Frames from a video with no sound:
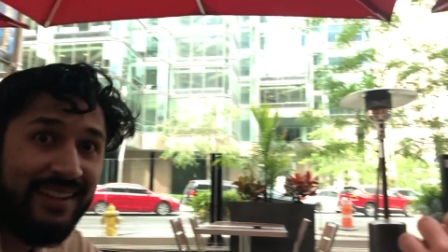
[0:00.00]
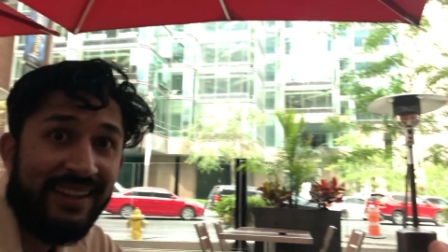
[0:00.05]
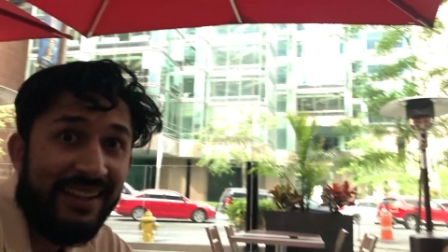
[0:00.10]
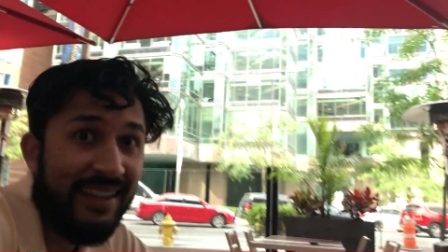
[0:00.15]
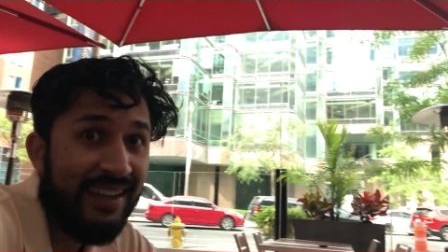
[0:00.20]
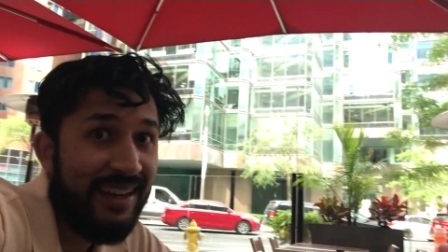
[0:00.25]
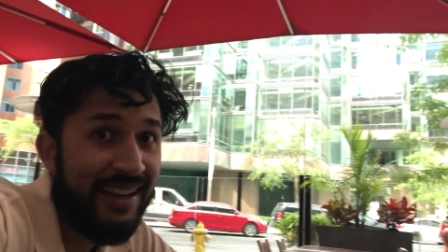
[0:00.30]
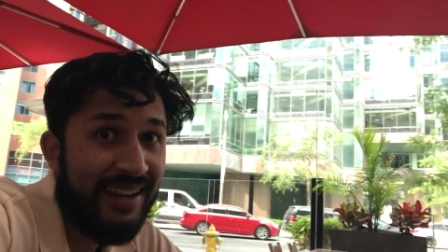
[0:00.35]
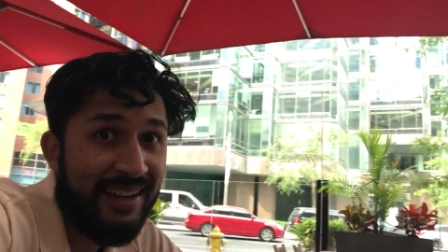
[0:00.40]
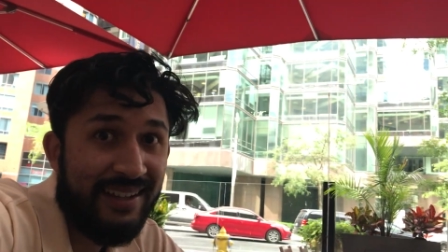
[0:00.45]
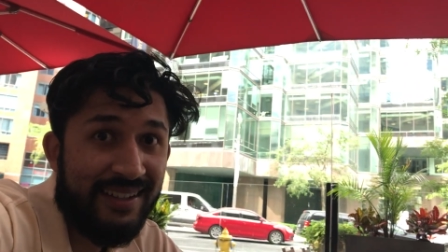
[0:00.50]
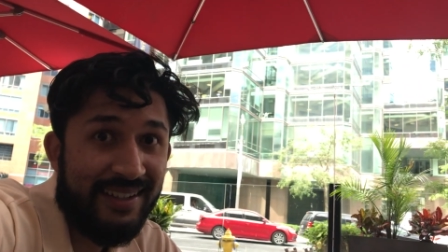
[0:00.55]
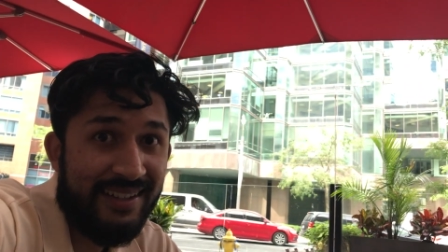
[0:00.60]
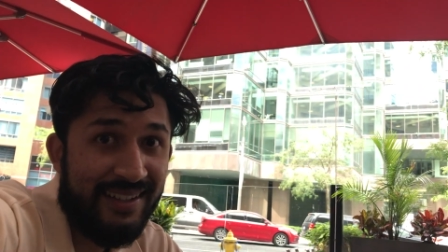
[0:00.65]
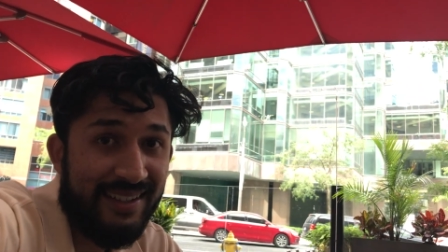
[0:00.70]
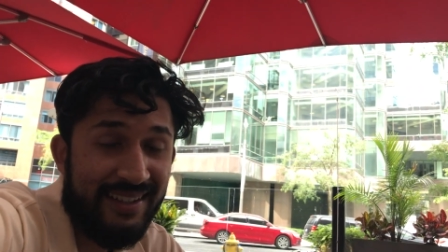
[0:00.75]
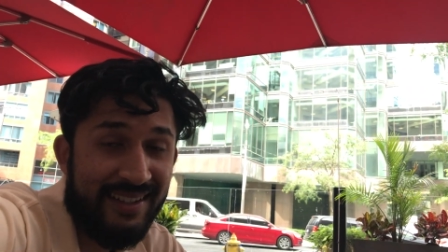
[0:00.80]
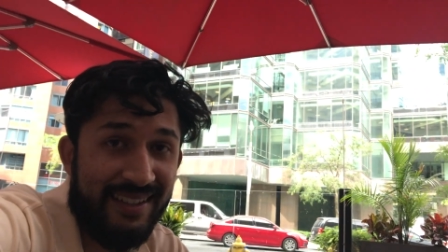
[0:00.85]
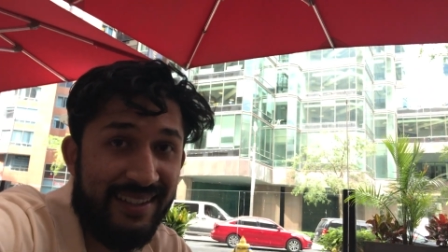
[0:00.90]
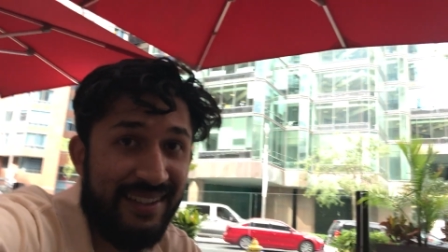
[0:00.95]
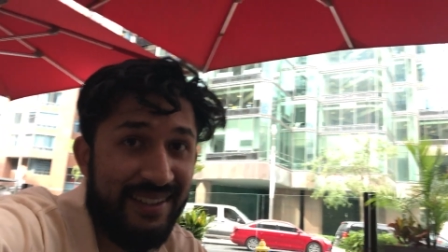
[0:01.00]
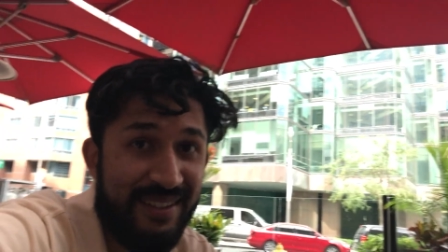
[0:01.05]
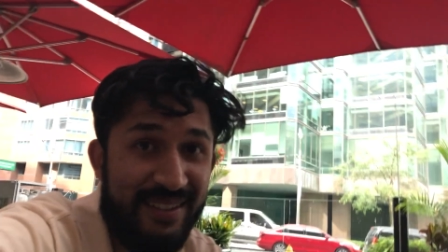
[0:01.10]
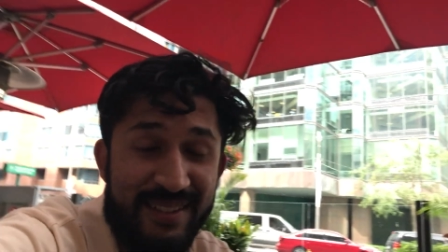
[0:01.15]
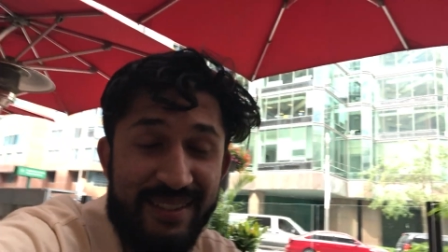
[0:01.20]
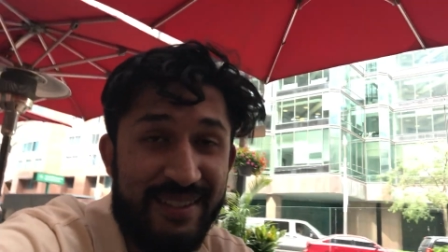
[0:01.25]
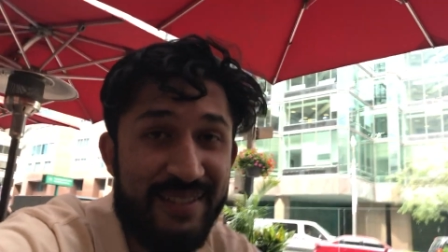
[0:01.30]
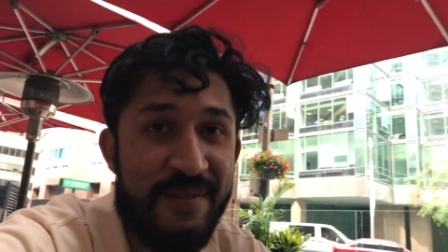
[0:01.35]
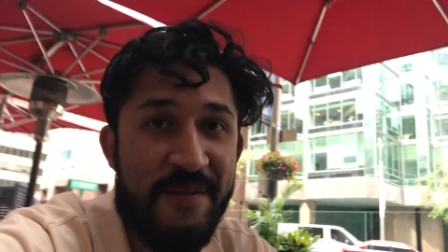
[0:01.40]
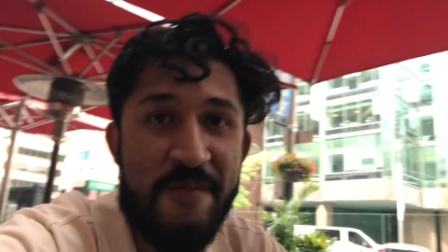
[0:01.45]
That was my 2 cents.
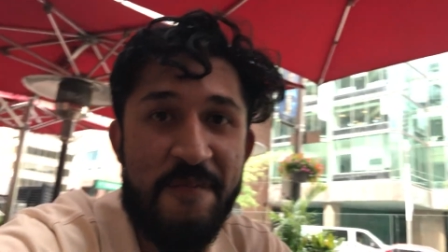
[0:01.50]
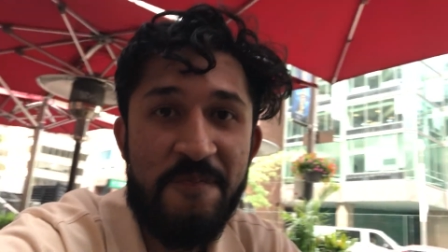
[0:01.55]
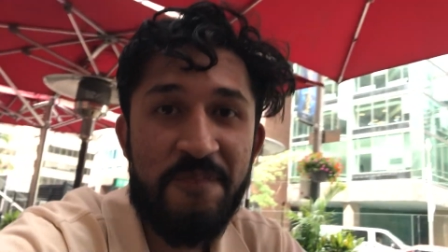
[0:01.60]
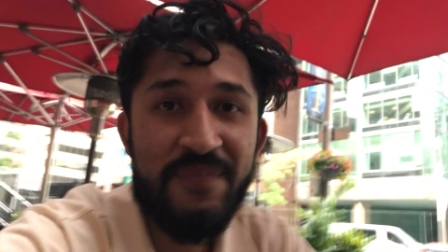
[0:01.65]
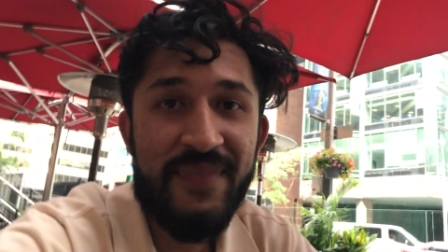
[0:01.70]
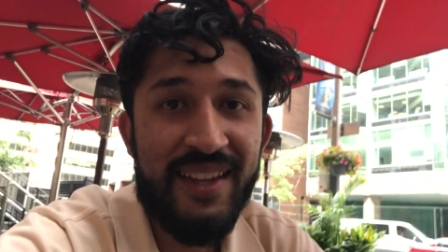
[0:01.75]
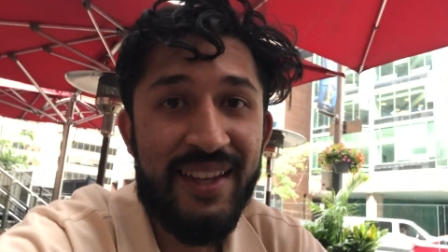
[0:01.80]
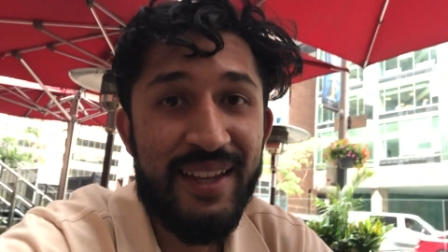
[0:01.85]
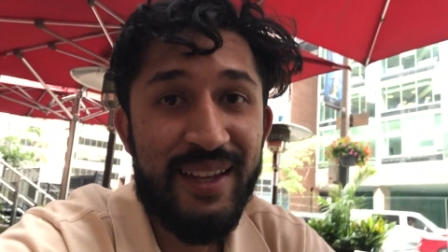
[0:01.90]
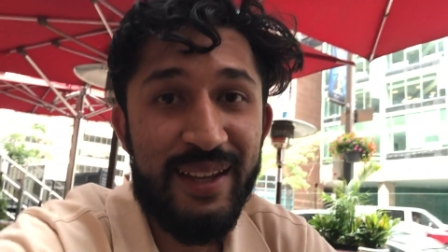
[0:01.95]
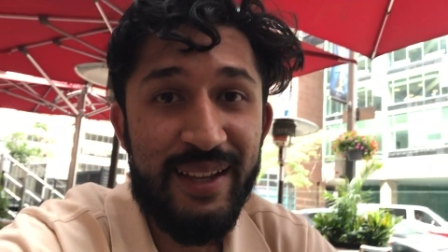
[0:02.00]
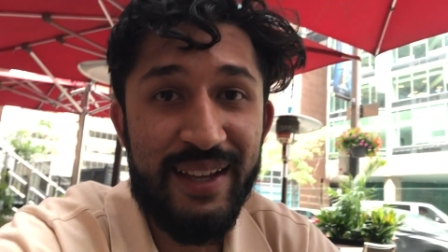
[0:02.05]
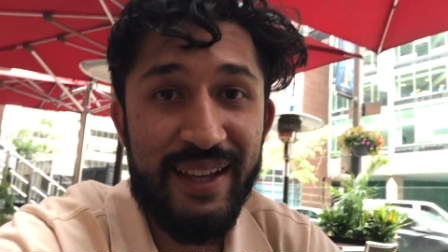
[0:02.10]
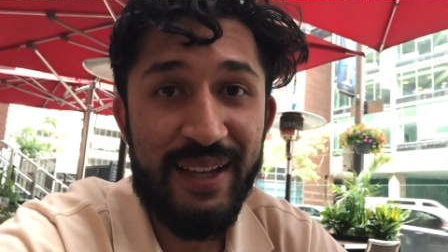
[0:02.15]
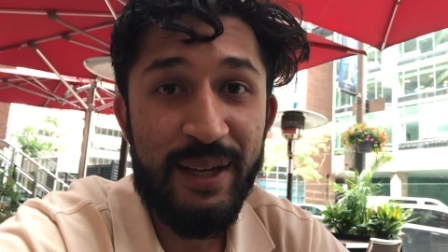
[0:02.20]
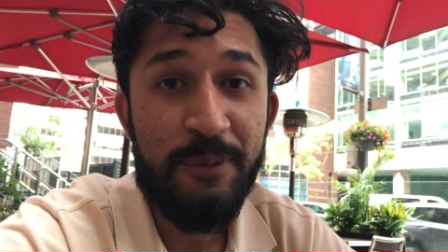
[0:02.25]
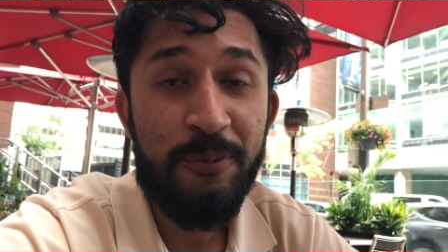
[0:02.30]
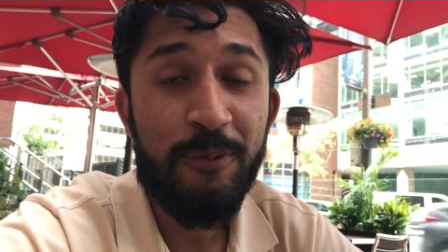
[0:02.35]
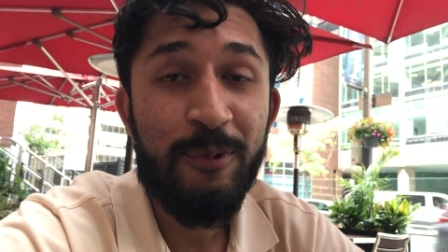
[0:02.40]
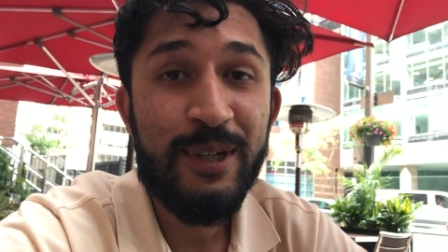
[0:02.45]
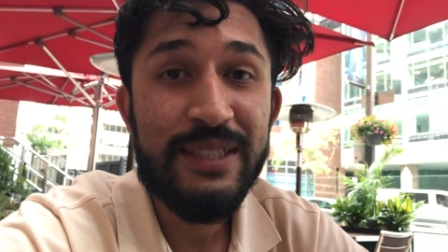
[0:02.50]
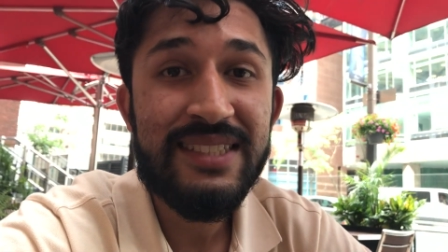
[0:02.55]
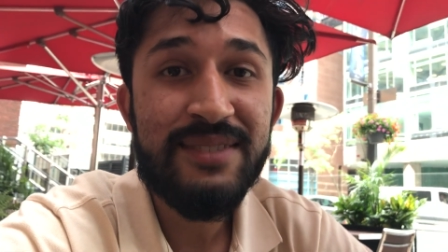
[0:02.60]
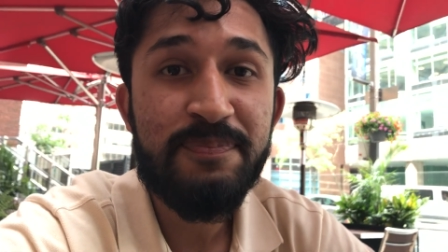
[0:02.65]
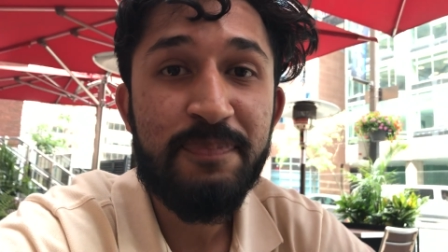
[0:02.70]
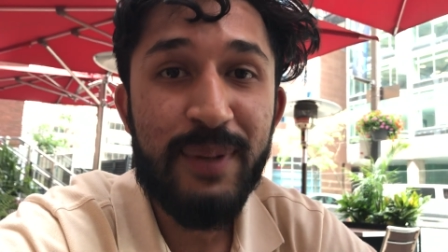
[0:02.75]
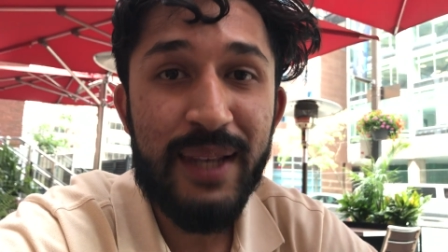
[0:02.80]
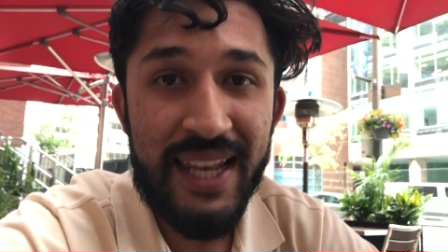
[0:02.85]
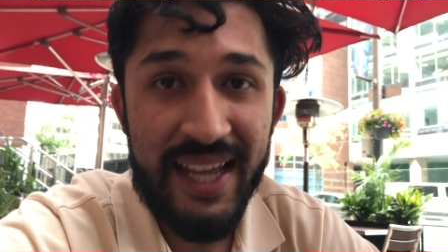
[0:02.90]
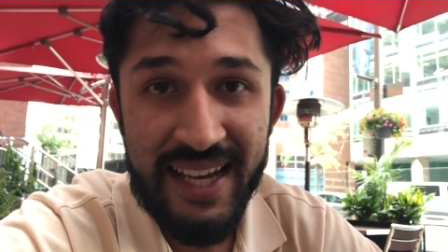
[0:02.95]
Don't get it. It was
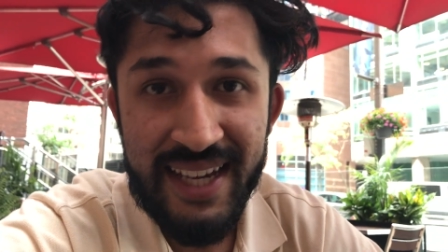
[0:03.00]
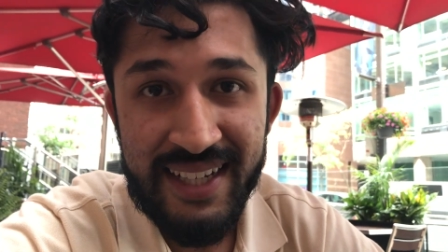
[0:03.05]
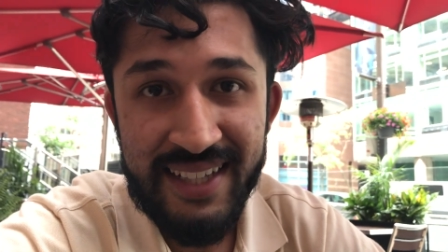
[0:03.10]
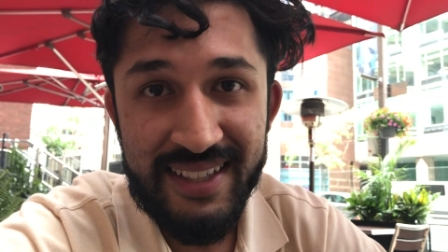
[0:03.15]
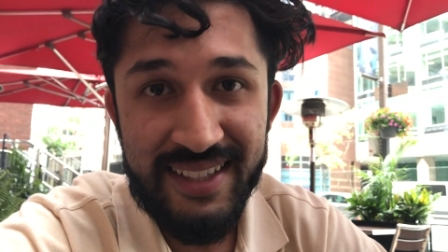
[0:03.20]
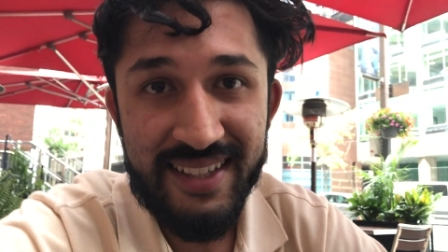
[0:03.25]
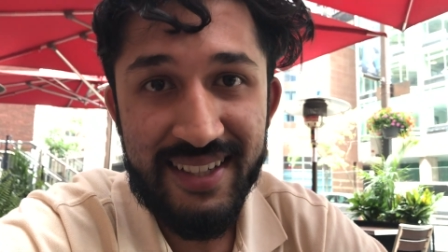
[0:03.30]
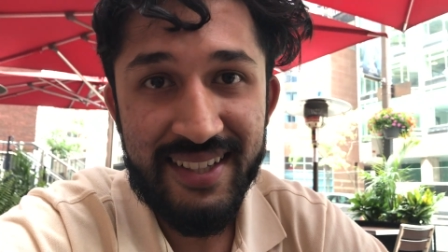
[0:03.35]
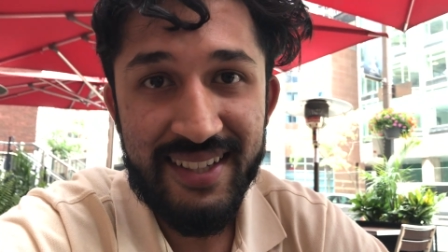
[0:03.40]
bland.